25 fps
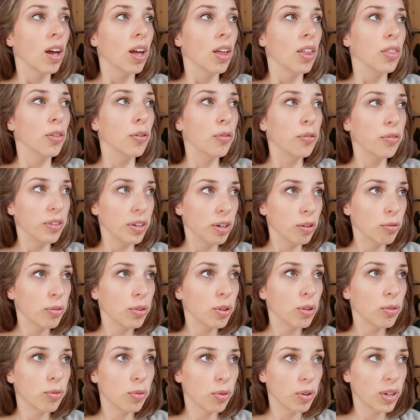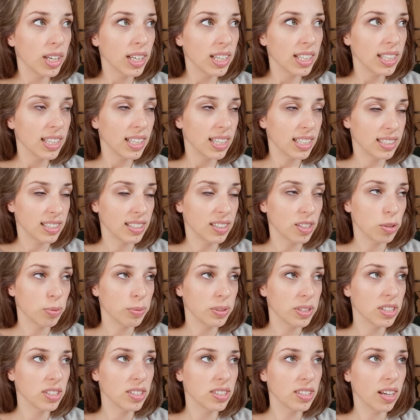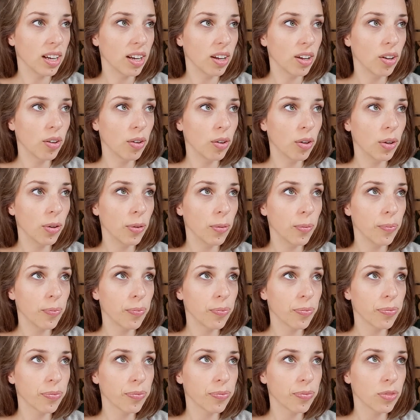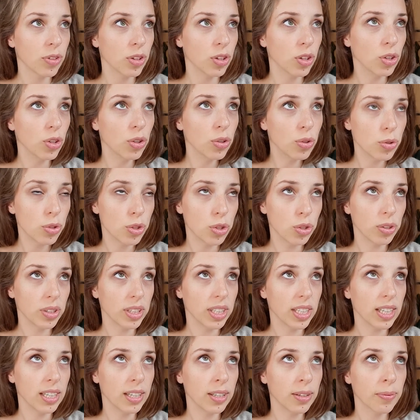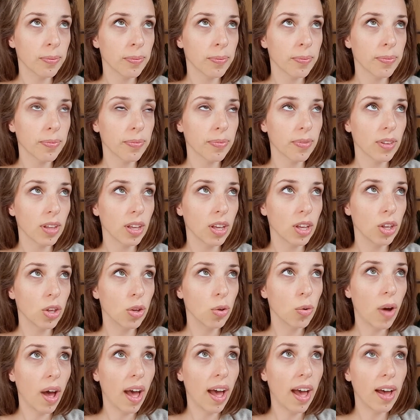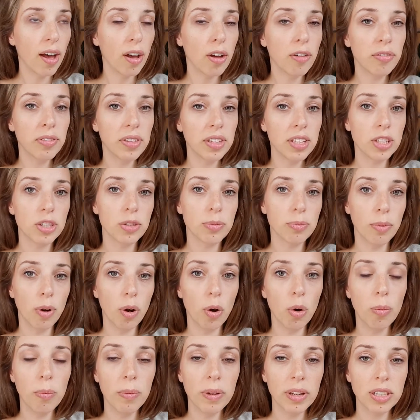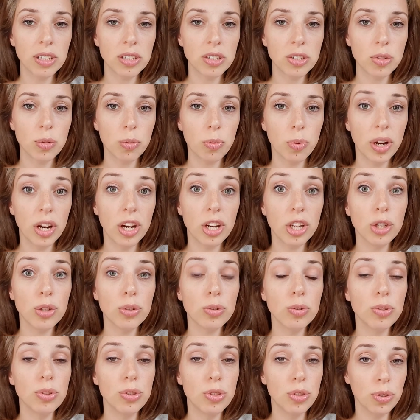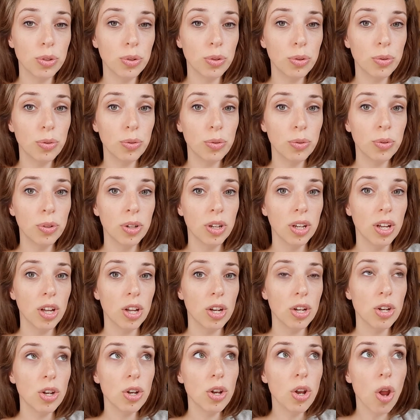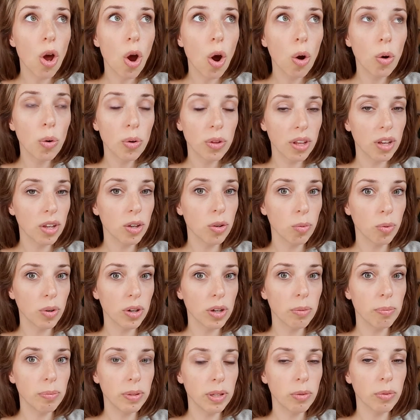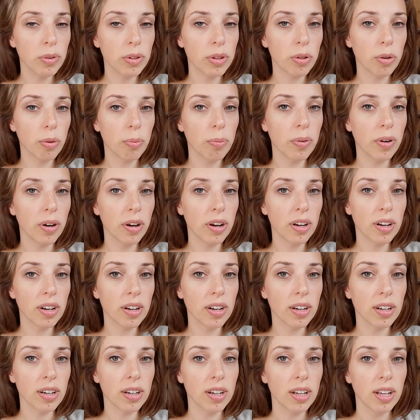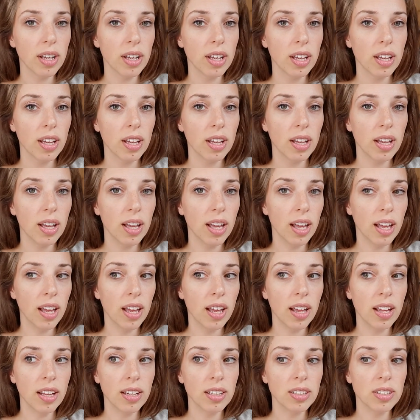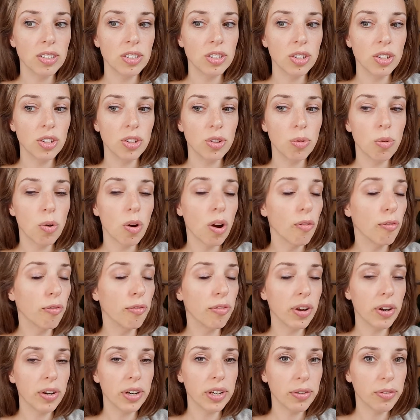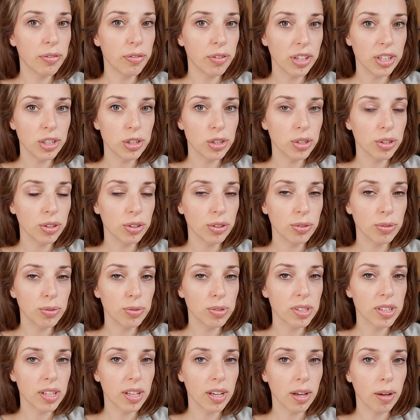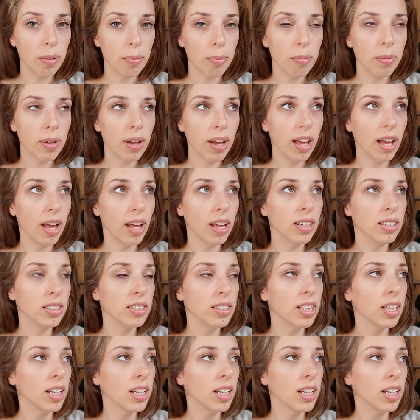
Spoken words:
the fearful avoidant attachment style, usually you have these moments where you do know that you want to be with your partner, and you are very afraid to lose them, and